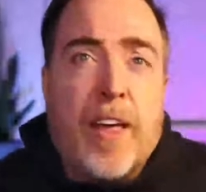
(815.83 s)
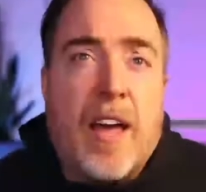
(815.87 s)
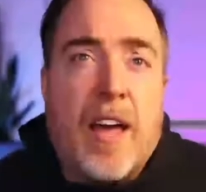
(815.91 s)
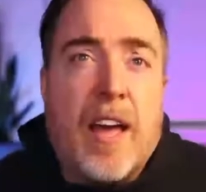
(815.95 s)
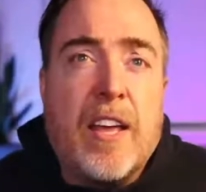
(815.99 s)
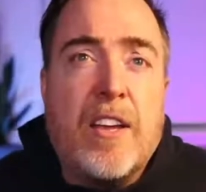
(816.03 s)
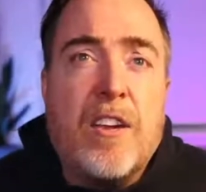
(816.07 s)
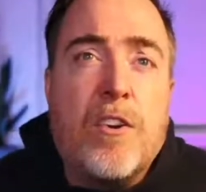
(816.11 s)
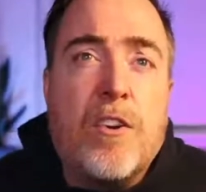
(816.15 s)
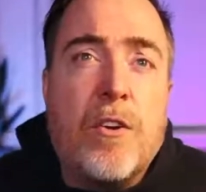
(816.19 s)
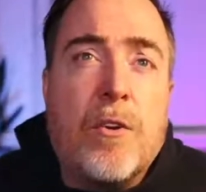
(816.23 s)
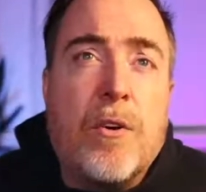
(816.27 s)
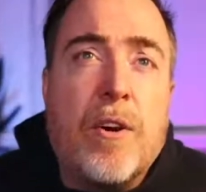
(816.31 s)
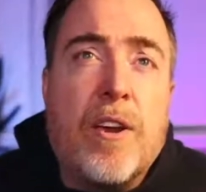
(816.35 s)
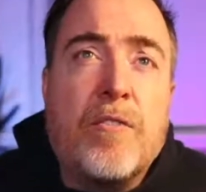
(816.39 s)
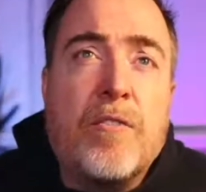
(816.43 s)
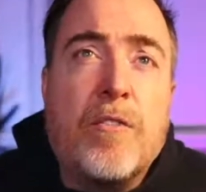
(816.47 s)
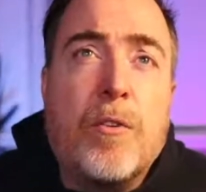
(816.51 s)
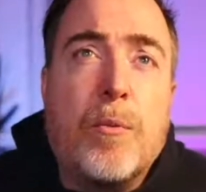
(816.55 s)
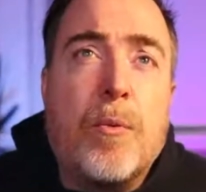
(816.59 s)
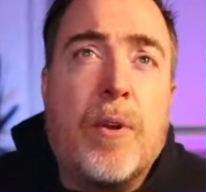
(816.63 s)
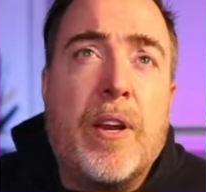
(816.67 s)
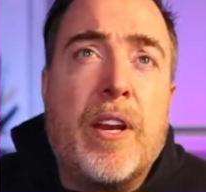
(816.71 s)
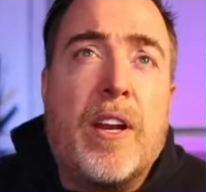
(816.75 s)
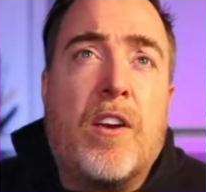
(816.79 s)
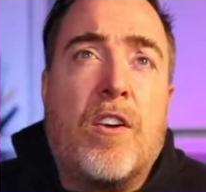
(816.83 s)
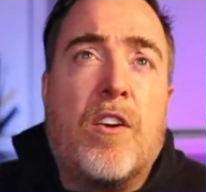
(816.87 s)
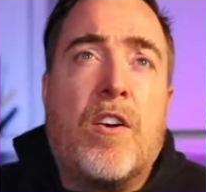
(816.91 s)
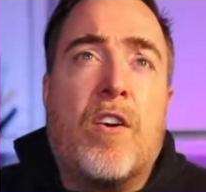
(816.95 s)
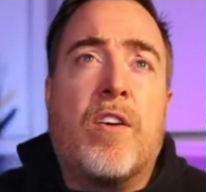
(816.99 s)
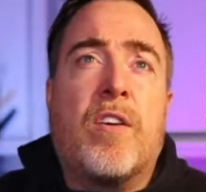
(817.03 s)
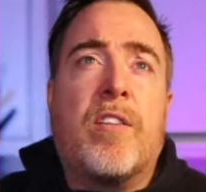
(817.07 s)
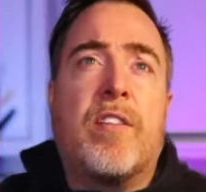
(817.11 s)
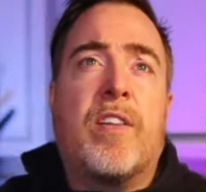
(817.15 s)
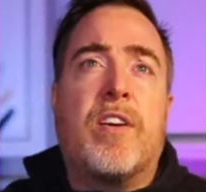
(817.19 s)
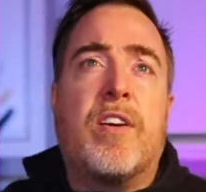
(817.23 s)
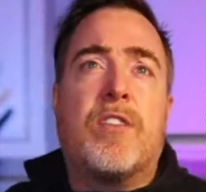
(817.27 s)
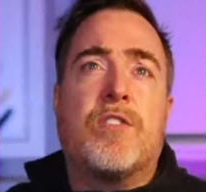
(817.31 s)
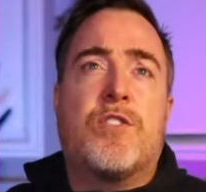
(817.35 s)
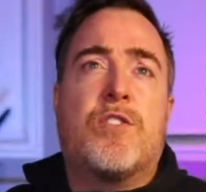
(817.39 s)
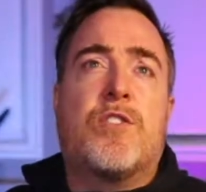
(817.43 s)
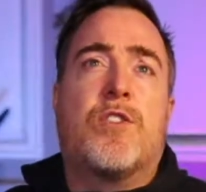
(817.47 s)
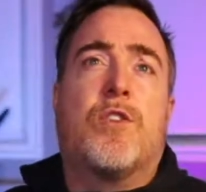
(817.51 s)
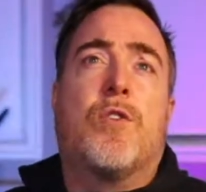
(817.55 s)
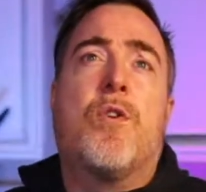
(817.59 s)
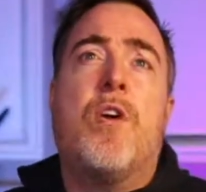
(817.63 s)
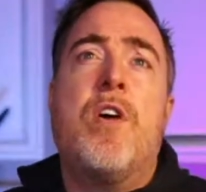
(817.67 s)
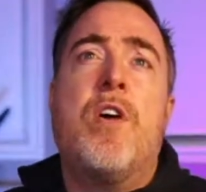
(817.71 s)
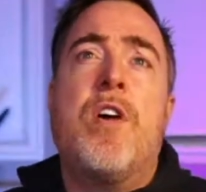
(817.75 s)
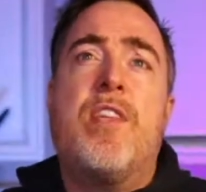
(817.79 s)
You don't have to read along there.
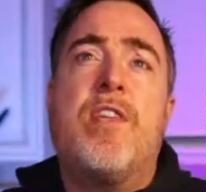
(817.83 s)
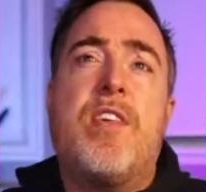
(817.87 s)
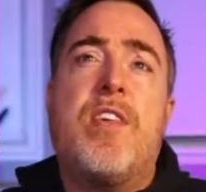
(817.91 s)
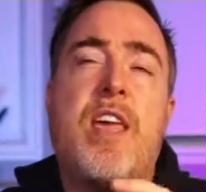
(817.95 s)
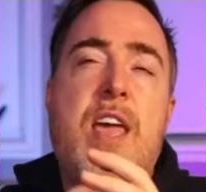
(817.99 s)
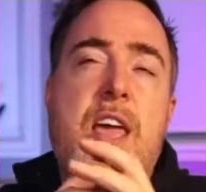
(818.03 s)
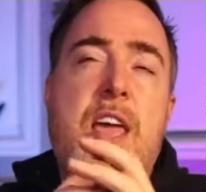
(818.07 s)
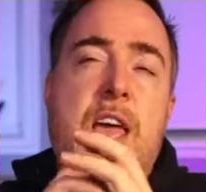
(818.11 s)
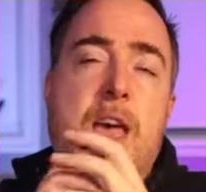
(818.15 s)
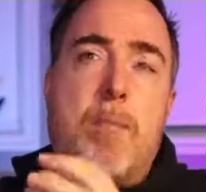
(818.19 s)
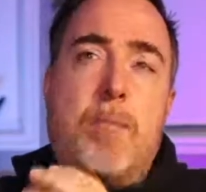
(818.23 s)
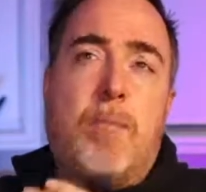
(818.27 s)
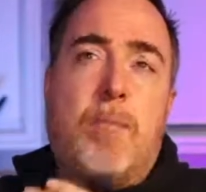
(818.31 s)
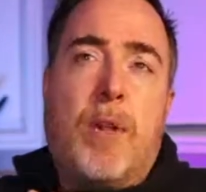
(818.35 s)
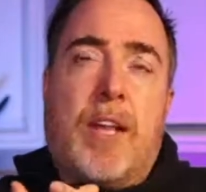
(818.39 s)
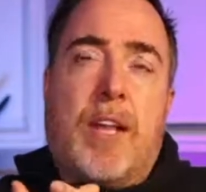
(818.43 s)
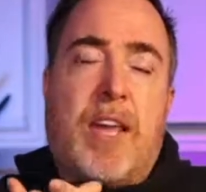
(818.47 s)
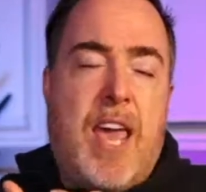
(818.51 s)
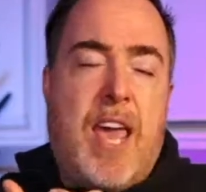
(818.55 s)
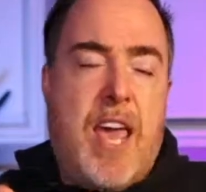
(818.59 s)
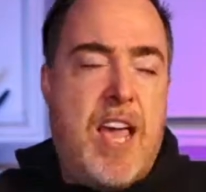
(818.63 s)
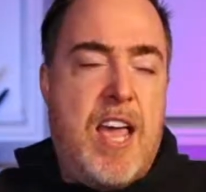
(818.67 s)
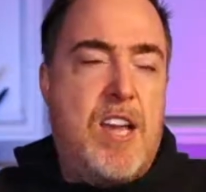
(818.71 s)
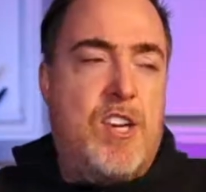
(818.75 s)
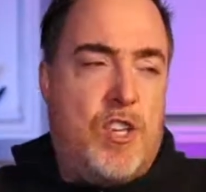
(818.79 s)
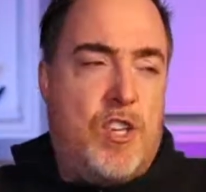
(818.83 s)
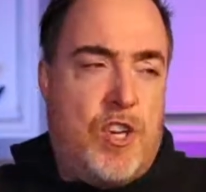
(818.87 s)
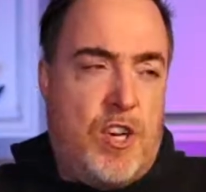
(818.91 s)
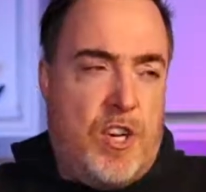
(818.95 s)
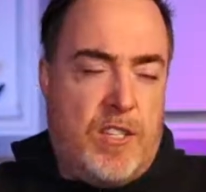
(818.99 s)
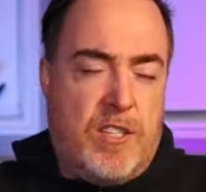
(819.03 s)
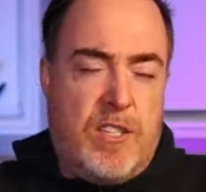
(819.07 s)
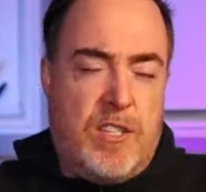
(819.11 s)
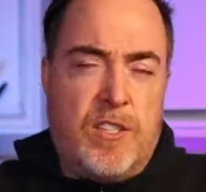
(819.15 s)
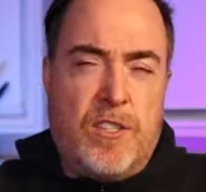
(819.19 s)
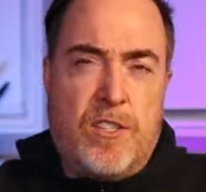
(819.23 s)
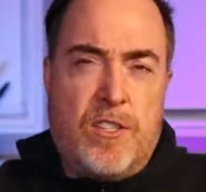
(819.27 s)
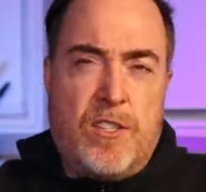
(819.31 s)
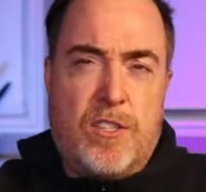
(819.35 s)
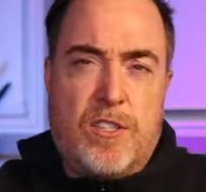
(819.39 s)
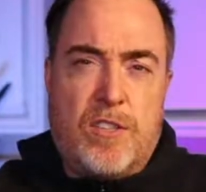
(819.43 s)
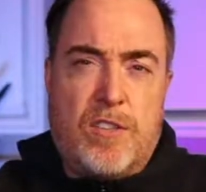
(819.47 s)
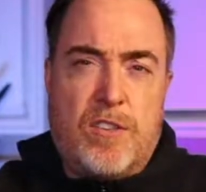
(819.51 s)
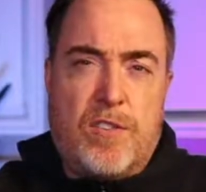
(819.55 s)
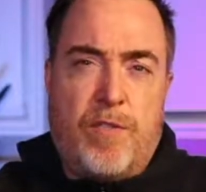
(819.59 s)
So the implications